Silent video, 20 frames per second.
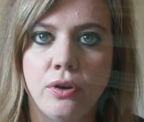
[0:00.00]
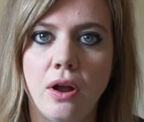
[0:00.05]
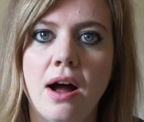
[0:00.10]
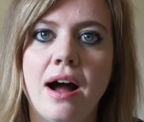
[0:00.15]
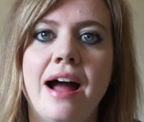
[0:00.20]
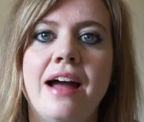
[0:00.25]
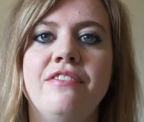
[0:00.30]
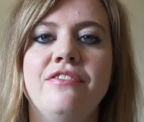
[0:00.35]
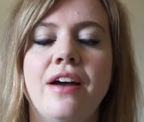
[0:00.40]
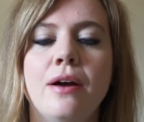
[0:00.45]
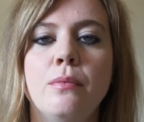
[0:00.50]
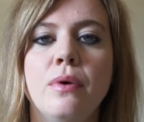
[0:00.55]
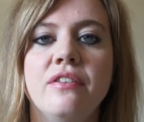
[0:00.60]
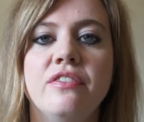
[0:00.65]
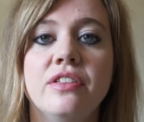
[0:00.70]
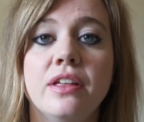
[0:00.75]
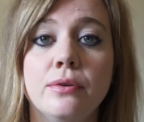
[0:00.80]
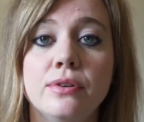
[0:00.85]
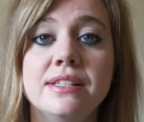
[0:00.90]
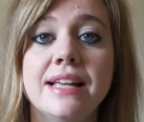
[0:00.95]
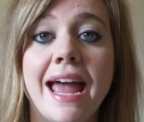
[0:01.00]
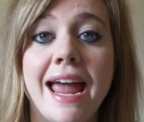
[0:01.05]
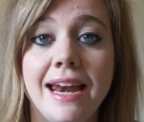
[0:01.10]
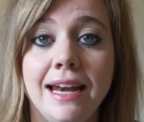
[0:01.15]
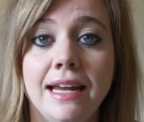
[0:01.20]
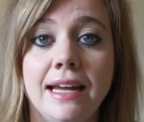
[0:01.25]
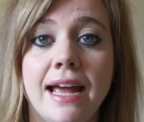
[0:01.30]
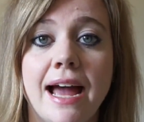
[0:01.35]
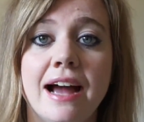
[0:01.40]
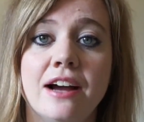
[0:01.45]
life and whether there was
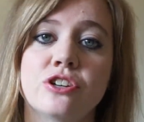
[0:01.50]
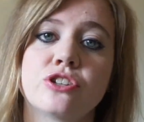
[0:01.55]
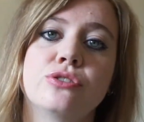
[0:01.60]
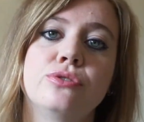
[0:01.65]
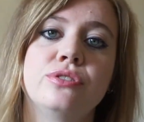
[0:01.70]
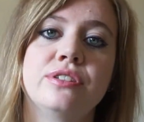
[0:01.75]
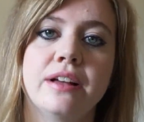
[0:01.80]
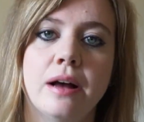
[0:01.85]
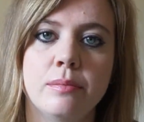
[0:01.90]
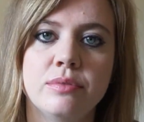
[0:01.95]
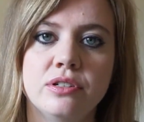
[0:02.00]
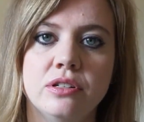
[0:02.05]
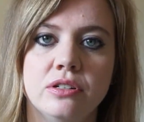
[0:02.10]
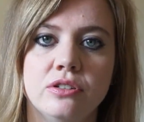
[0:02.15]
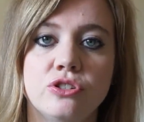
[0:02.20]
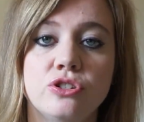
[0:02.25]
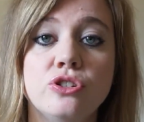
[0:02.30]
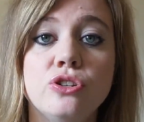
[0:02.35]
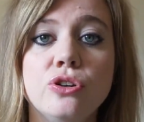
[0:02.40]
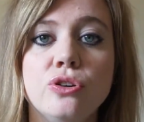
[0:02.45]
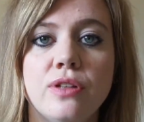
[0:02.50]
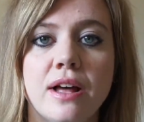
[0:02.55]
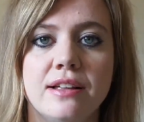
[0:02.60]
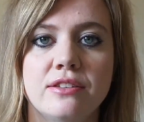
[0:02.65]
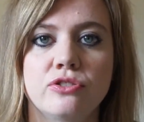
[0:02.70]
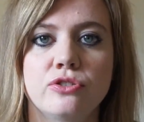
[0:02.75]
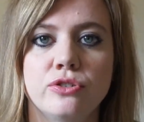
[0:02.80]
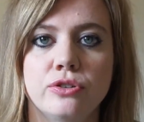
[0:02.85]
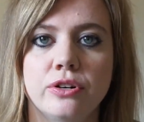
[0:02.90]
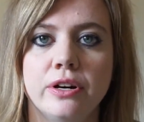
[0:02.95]
any actual substance to
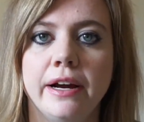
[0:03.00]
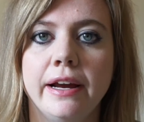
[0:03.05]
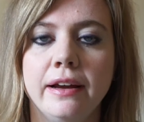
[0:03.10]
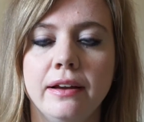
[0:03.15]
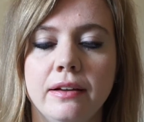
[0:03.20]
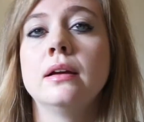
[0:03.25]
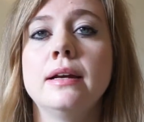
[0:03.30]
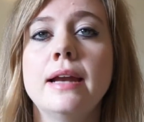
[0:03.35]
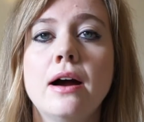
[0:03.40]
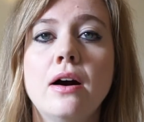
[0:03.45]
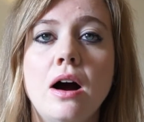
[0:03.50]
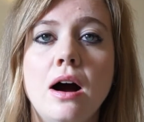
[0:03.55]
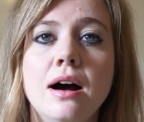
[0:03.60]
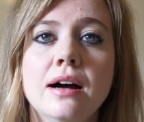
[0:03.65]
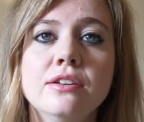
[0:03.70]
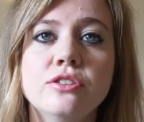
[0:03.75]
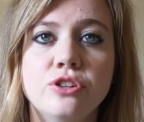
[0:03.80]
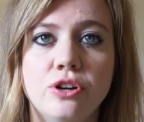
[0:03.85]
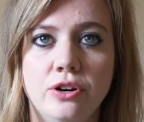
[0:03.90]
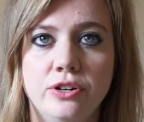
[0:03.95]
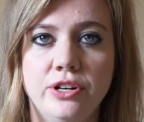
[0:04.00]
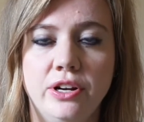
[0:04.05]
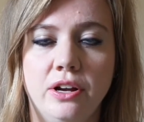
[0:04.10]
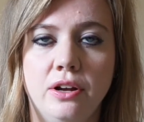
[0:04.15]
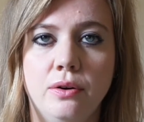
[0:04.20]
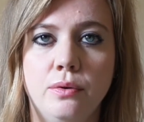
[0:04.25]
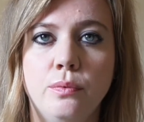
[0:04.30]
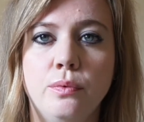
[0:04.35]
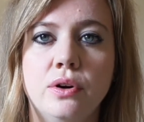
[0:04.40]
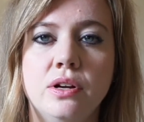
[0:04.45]
that story. Now Aunt
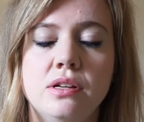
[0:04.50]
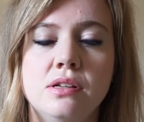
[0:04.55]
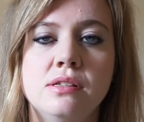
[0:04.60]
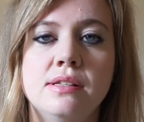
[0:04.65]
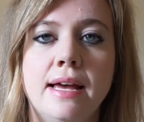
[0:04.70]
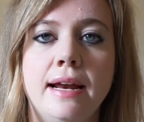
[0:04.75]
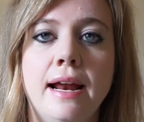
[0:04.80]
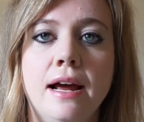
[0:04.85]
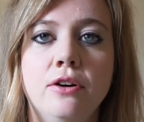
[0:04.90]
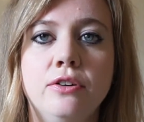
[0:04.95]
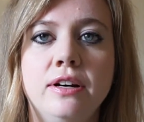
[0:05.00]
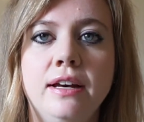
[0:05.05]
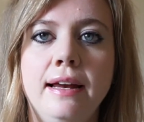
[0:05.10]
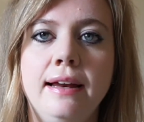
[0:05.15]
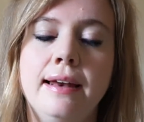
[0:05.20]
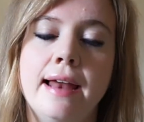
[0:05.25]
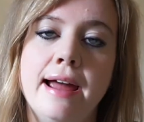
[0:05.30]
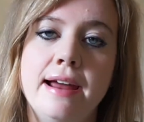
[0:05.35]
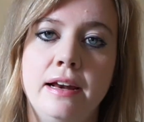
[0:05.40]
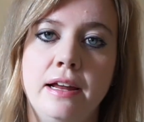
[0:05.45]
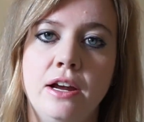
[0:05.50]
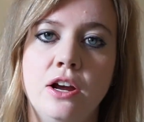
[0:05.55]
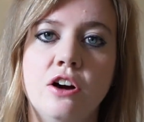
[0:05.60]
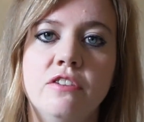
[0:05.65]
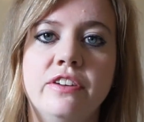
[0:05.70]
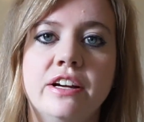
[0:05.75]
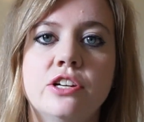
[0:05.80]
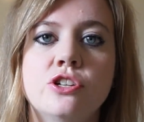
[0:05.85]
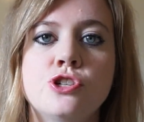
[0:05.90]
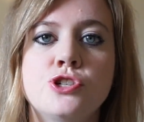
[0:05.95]
Toña was an elderly lady
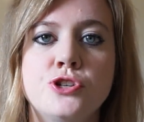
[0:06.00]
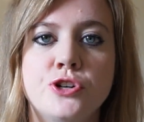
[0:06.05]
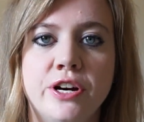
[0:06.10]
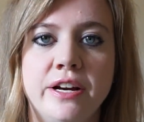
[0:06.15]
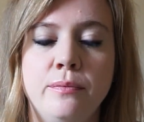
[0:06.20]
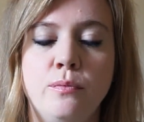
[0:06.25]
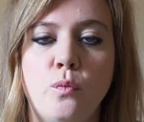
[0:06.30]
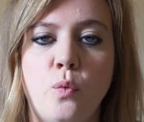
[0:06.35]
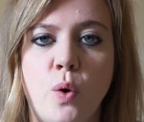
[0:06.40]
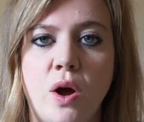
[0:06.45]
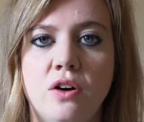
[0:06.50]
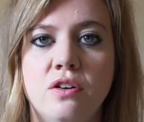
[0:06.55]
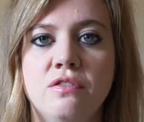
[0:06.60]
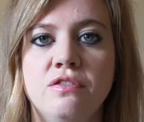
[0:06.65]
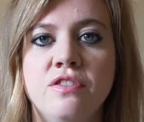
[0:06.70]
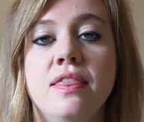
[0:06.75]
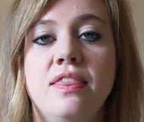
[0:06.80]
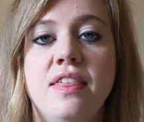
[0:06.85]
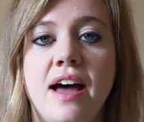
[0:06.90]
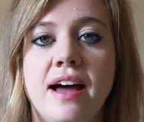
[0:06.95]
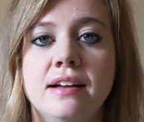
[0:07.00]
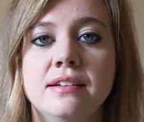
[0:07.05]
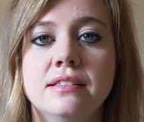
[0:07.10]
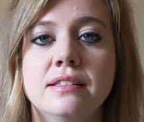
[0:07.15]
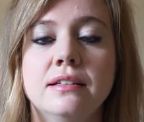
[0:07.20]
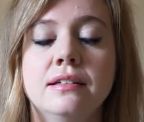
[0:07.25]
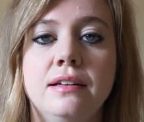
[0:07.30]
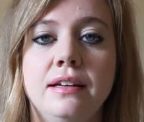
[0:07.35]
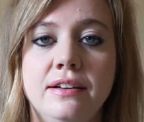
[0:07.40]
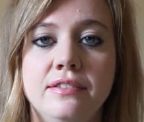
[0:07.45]
of extreme wealth
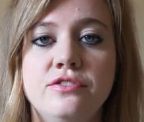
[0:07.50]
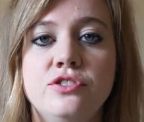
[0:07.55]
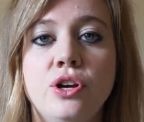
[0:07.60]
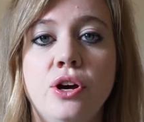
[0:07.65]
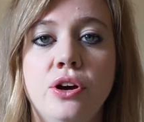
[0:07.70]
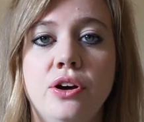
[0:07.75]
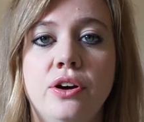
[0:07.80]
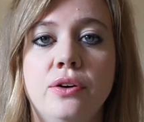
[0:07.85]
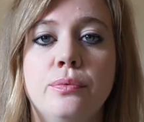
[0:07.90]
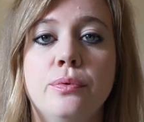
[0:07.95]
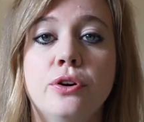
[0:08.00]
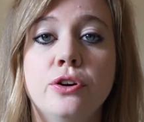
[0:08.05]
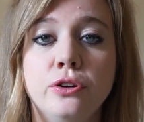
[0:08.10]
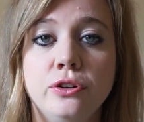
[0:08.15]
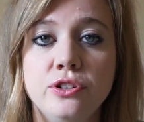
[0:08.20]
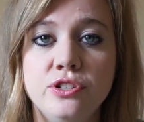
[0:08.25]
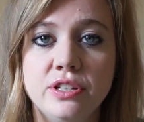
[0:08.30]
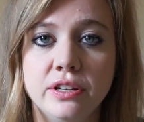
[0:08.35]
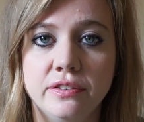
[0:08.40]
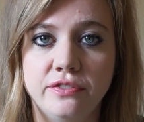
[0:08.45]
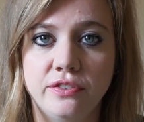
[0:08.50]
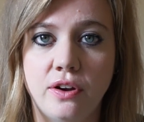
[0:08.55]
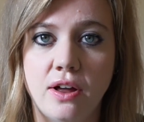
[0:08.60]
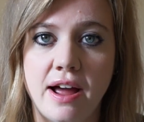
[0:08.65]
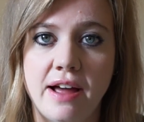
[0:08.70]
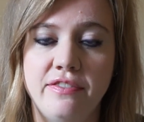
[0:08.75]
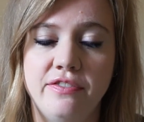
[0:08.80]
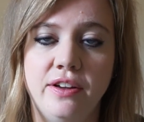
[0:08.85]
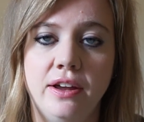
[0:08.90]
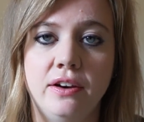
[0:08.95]
that lived her reclusive
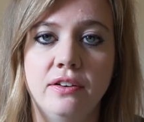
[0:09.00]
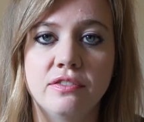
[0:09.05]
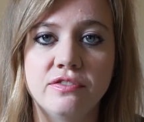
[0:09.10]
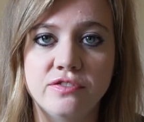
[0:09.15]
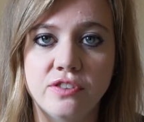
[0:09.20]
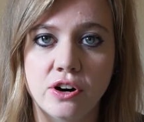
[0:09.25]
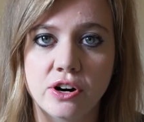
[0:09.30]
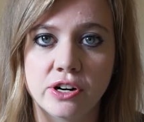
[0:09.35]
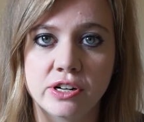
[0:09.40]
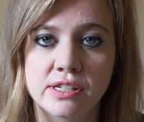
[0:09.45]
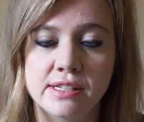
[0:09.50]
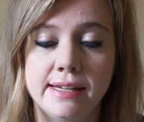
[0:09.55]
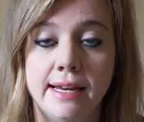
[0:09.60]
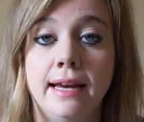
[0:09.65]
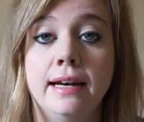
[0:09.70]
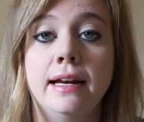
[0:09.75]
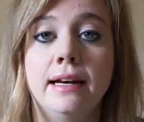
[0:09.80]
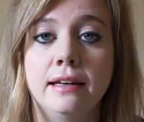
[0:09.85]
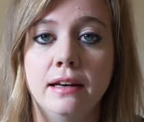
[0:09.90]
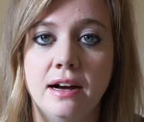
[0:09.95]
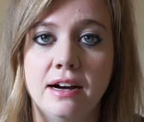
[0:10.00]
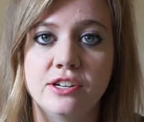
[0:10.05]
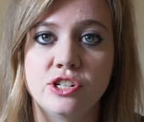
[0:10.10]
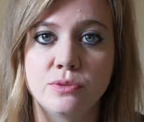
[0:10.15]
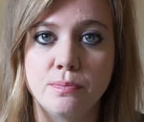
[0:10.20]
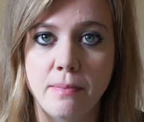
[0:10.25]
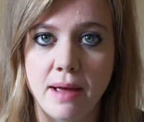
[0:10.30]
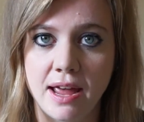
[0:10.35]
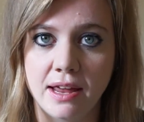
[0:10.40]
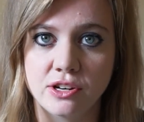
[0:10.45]
life in a forest in a
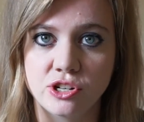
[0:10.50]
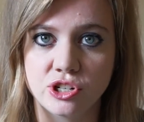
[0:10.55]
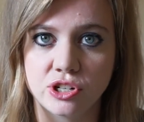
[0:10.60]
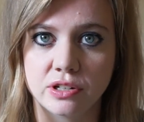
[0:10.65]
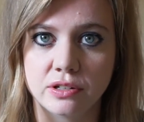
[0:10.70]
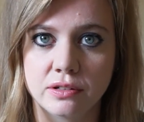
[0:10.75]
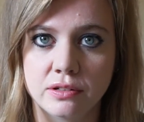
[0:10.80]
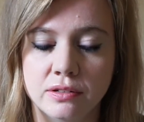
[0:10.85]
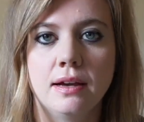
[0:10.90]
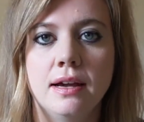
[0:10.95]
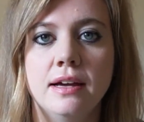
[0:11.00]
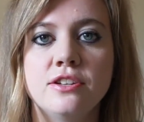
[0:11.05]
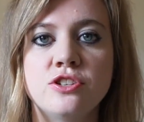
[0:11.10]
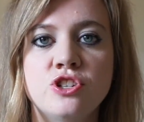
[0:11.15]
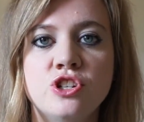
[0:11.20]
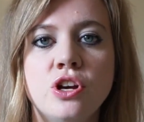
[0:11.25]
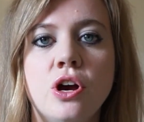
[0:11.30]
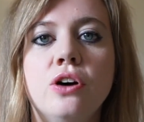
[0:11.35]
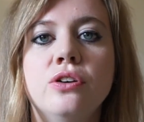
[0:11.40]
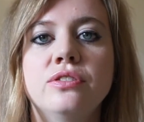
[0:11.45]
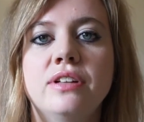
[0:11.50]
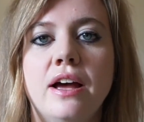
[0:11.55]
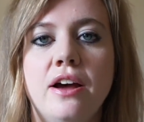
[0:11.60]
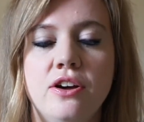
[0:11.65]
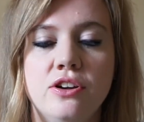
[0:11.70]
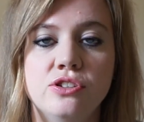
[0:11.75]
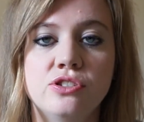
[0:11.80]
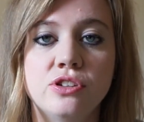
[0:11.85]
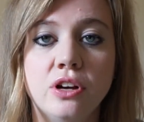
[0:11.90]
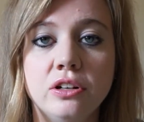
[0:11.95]
large mansion. It is told that
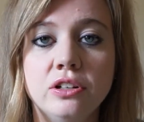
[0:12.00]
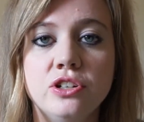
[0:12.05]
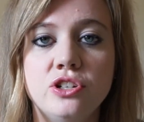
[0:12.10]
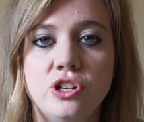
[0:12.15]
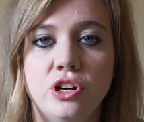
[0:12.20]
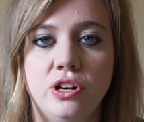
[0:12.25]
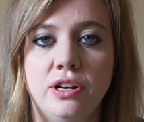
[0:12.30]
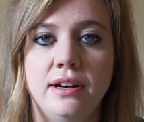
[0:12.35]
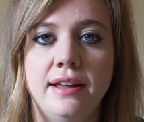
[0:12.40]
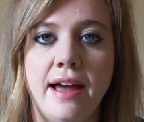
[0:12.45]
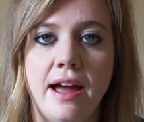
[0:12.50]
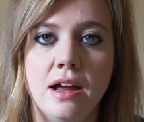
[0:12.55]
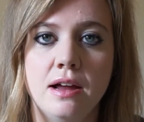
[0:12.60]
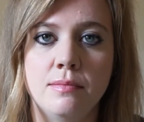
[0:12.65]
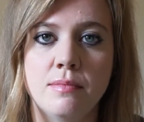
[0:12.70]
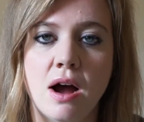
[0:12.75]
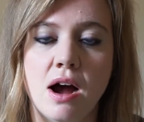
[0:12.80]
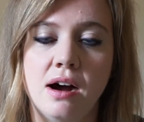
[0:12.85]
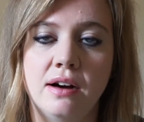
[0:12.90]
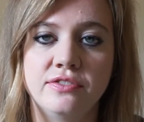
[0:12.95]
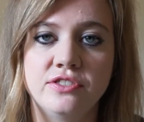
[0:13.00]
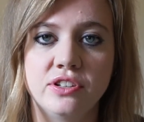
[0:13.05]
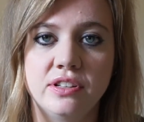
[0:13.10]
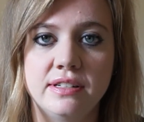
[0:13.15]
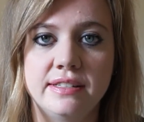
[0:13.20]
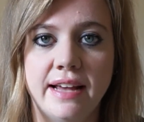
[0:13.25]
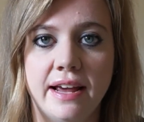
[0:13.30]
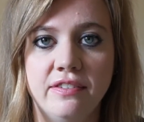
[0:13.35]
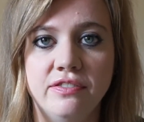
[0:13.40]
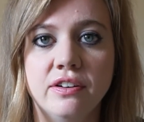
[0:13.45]
her solitude came after the
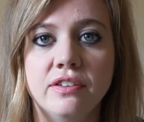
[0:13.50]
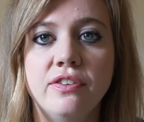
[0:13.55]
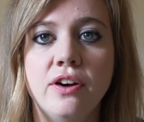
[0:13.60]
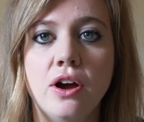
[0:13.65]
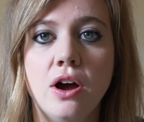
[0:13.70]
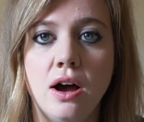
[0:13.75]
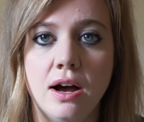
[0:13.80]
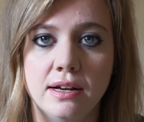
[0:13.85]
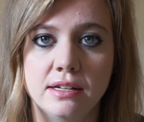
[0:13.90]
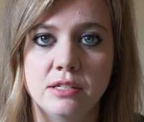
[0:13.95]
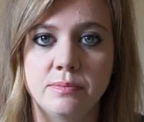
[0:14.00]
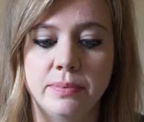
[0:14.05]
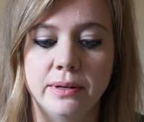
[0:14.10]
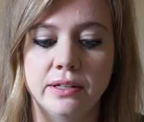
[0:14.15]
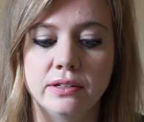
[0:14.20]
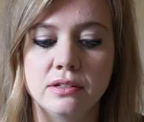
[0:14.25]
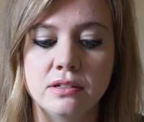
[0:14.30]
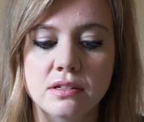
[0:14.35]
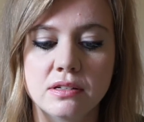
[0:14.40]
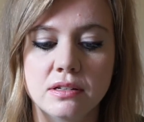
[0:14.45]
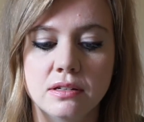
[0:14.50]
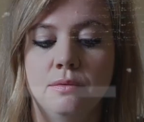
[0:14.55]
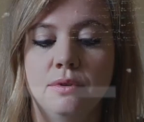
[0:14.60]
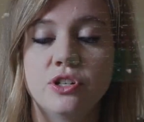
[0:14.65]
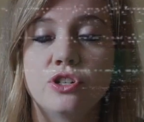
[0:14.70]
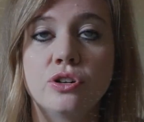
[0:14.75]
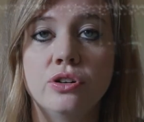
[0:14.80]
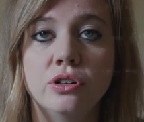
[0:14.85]
death of her husband, which